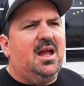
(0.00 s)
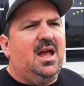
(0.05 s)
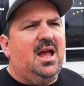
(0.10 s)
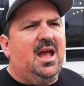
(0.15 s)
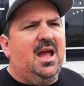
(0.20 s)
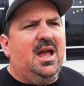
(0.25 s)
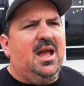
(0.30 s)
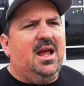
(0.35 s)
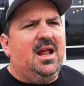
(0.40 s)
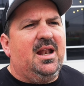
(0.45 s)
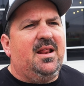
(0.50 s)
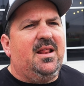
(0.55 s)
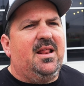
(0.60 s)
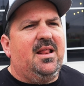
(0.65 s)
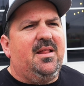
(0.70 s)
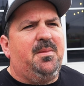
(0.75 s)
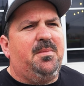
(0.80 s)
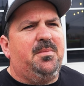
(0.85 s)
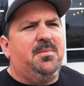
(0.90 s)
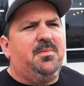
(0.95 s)
And
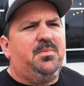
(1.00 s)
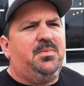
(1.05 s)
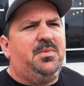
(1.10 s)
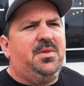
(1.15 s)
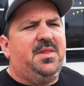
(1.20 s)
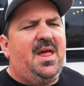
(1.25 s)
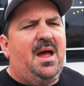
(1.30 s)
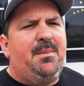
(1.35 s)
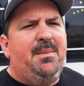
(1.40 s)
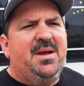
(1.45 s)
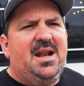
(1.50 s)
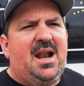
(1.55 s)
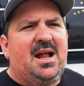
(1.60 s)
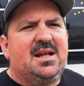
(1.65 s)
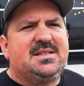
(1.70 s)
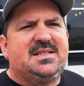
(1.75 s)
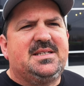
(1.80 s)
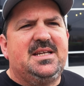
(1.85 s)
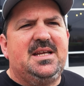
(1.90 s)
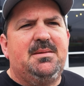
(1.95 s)
that may
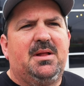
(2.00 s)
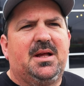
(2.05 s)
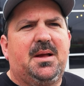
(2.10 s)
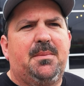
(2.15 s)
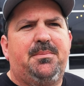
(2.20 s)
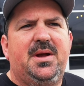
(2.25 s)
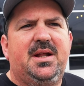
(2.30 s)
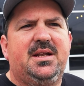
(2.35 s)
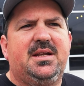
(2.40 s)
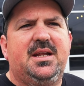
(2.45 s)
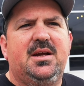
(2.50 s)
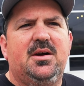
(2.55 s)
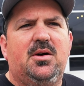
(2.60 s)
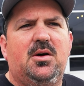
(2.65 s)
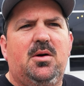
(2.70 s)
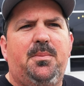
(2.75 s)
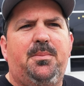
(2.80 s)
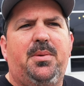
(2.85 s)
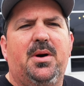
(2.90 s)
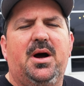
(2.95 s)
not seem like a big
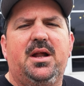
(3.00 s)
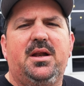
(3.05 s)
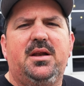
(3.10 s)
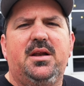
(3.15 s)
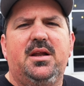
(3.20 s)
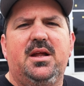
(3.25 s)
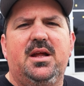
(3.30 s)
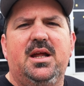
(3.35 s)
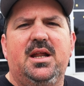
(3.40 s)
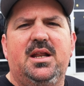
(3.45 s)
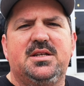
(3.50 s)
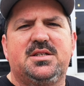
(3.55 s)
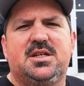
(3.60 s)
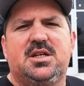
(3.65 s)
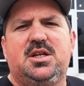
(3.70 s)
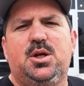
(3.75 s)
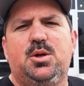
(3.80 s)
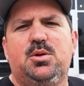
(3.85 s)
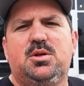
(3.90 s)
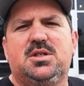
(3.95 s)
deal, but it is a
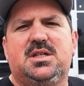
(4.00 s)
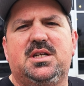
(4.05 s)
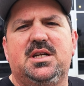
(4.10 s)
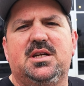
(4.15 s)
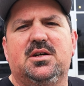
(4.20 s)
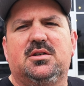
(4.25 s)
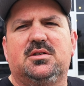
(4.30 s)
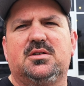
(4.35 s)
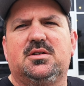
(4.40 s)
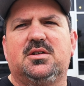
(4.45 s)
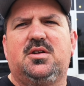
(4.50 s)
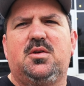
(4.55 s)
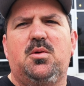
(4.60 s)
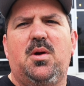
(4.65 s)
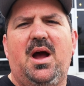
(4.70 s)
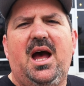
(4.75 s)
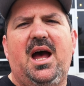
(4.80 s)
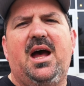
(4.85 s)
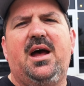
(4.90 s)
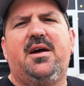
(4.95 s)
huge deal to
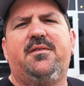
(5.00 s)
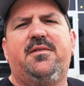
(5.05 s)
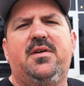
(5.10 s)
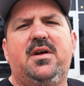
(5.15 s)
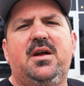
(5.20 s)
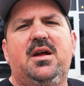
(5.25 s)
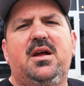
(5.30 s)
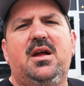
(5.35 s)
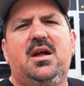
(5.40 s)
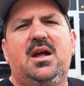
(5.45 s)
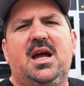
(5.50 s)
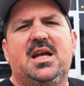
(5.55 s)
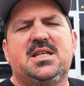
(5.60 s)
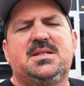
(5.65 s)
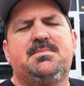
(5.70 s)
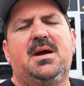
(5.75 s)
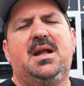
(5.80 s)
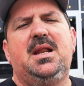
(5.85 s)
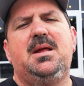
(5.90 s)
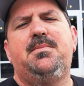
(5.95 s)
have
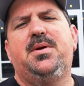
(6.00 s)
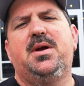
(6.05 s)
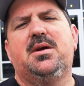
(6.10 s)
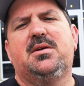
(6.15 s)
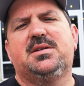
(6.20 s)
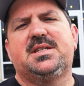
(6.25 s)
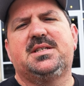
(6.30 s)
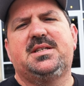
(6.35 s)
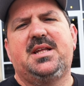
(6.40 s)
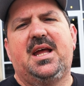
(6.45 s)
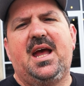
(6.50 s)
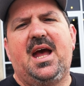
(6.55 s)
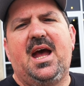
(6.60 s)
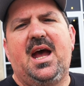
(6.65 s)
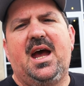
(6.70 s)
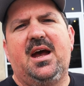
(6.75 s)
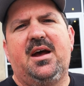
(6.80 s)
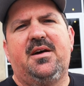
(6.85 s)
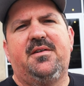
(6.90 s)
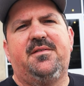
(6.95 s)
as many beers as they
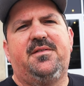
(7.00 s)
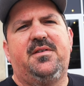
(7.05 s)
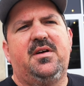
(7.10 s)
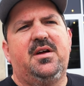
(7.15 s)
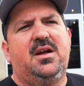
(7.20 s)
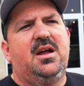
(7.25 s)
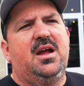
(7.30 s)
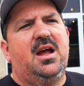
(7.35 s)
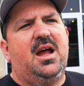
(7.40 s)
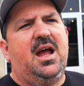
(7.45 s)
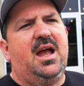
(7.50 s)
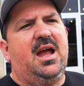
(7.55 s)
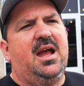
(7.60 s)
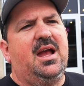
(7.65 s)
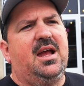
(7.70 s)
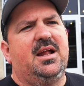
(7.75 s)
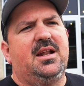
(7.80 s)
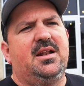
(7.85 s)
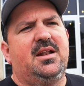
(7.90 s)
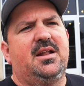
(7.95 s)
have
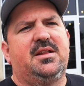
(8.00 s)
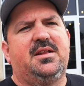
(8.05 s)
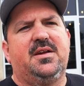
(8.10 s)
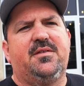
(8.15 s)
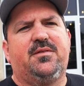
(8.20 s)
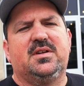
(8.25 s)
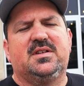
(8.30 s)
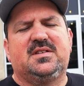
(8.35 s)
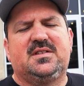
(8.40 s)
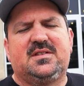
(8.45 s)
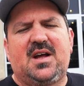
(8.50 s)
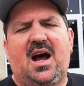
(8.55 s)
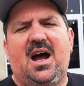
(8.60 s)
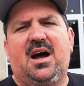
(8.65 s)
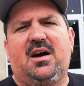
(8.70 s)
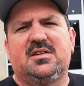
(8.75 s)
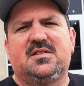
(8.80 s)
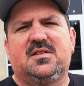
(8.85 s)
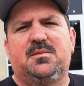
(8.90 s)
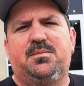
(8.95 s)
and different
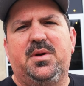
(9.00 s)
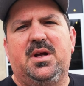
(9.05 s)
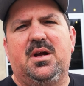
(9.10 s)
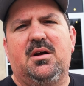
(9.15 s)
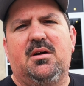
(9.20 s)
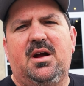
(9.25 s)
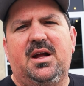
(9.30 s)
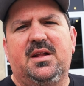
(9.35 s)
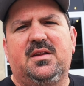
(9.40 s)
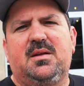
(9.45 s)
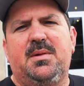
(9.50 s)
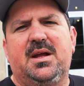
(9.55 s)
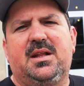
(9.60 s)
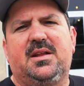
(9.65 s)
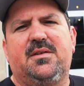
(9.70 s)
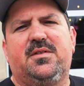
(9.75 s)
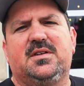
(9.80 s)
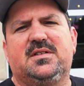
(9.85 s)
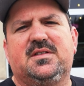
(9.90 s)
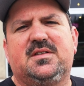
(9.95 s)
styles of beer and to make
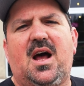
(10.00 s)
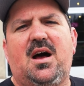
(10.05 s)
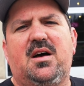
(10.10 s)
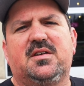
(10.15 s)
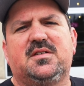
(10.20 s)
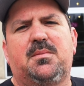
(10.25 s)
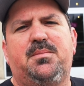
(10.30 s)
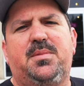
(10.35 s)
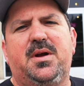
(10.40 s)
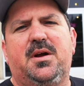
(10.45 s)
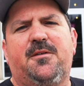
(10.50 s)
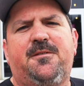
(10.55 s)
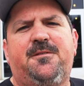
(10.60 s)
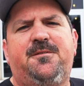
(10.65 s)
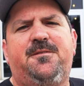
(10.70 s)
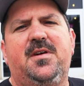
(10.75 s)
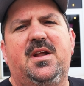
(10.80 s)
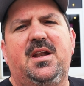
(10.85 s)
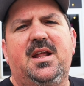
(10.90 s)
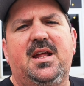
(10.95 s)
different styles of beer
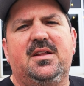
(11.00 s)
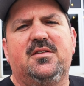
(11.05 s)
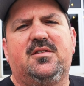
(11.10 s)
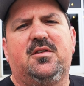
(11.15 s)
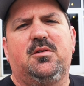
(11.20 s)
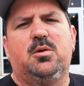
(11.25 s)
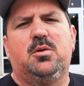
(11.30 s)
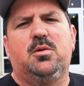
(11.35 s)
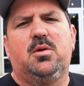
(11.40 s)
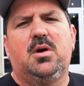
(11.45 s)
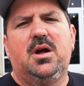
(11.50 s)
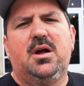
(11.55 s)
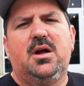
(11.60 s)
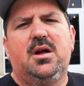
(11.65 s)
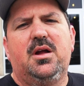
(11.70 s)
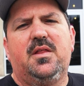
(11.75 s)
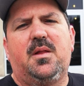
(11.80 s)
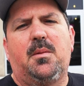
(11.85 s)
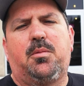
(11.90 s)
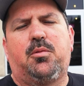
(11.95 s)
fit into
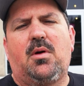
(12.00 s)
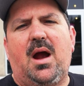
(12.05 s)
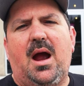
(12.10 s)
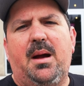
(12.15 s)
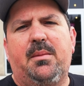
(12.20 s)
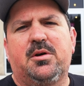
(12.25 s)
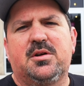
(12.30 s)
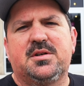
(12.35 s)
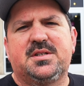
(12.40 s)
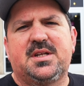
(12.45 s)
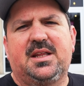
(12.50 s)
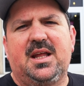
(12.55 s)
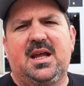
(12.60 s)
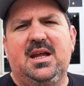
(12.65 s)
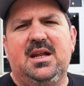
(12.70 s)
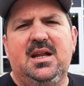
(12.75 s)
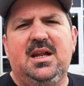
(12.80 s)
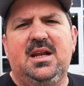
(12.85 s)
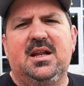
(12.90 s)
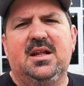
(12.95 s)
the parameters that
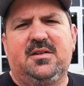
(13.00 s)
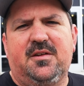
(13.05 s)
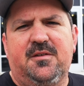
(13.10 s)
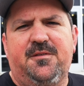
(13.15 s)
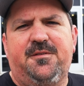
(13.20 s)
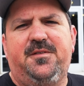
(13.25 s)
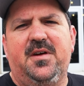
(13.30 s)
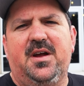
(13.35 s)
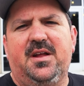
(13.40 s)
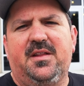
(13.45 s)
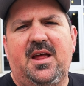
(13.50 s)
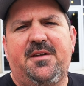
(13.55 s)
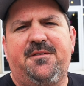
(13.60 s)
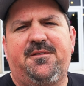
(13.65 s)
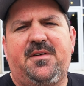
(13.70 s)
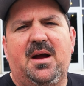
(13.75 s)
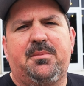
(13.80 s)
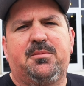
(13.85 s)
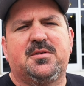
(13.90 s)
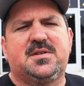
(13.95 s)
they need it to fit that
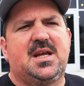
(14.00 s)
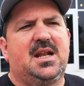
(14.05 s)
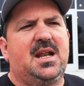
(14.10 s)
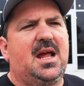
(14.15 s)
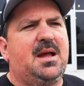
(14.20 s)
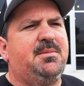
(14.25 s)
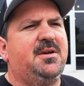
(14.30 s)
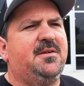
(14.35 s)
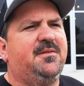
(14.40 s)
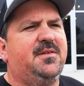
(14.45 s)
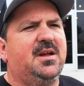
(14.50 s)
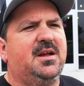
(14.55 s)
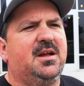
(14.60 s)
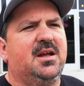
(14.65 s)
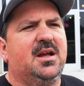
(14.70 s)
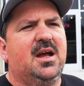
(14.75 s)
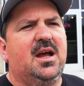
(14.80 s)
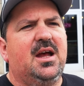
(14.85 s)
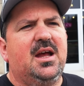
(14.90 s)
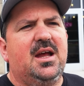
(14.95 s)
5%
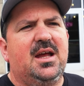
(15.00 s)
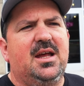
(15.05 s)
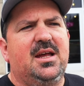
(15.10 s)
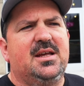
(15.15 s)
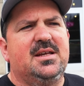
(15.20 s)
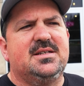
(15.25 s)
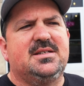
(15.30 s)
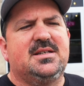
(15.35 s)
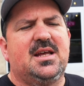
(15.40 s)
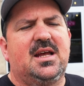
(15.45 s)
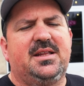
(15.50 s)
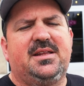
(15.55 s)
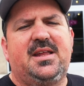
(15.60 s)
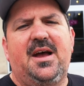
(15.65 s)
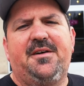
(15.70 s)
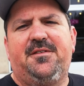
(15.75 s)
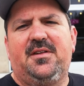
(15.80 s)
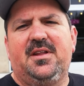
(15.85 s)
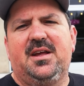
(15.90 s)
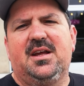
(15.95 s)
ABV is
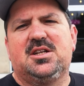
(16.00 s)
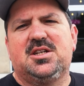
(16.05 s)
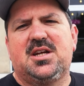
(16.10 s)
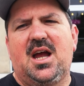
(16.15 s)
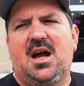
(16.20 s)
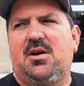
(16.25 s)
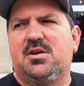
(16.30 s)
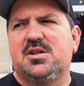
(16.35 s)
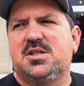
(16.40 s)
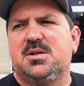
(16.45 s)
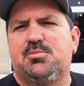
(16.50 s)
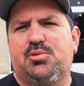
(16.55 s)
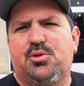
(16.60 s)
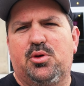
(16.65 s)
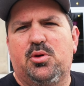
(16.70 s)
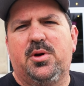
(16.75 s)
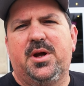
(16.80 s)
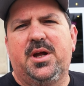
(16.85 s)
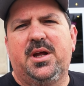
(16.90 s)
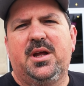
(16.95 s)
definitely a challenge in
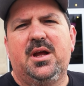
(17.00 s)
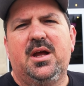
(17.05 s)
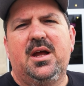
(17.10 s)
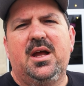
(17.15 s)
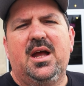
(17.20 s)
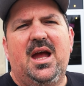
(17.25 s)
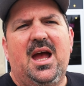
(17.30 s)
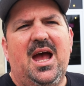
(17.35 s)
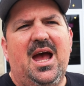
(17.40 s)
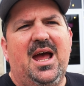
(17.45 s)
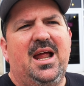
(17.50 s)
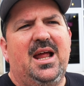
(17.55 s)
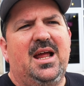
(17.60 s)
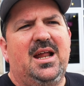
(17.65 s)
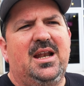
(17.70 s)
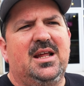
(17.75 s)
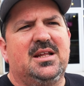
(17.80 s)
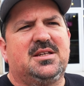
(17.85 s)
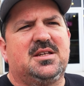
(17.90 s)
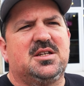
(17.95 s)
brewing
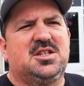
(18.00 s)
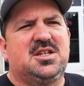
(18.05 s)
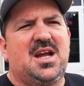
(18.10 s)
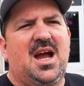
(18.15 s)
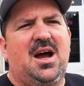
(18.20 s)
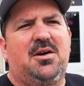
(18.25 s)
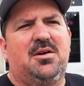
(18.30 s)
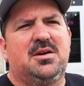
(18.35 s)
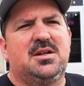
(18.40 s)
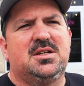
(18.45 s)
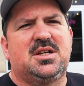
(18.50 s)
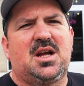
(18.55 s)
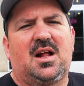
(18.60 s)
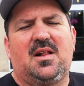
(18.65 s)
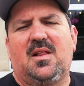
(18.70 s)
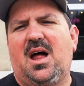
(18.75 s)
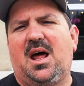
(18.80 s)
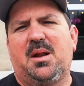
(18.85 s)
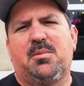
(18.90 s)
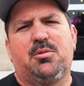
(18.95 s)
and it's a challenge a
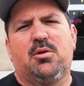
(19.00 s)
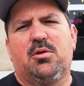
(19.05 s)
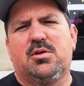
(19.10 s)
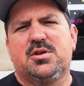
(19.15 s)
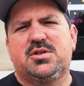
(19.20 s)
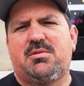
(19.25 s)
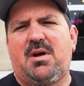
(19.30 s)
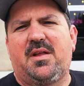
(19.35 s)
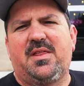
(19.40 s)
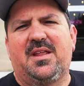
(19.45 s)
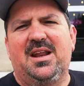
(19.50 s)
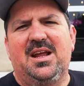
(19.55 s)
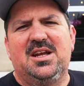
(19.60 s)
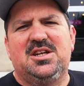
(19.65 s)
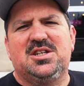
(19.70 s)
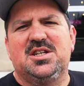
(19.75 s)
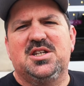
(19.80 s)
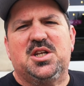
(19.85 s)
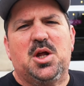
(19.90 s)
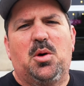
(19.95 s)
lot of brewers around the
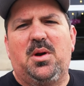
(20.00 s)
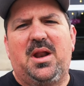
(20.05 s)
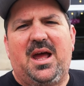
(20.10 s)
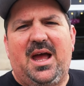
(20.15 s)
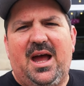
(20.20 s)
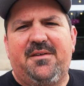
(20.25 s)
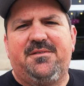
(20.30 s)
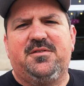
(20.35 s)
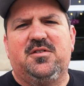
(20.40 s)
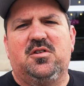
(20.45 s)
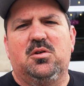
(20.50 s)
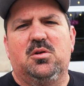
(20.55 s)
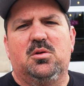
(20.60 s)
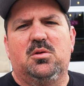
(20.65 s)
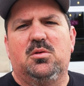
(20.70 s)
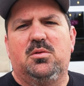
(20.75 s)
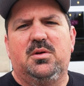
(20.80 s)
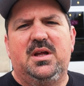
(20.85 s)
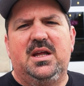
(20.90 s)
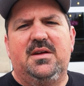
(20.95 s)
nation don't have to
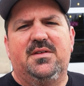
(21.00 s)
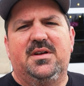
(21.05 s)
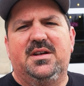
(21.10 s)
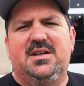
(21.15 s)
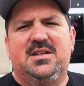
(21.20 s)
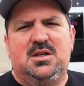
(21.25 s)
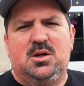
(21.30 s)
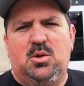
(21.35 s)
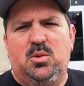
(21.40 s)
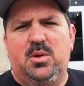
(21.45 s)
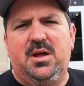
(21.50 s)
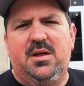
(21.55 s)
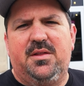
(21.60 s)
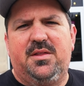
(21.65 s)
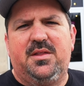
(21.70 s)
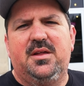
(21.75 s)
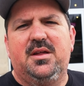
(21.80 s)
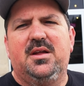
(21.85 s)
even deal with.